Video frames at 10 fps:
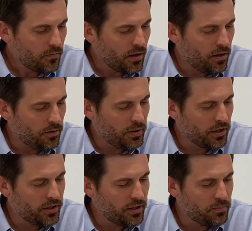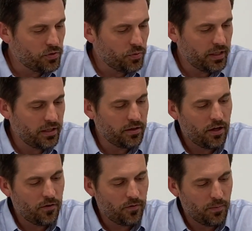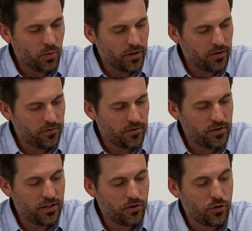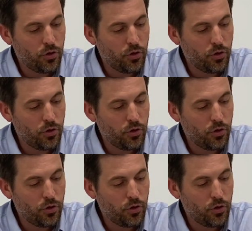the period between February 15th,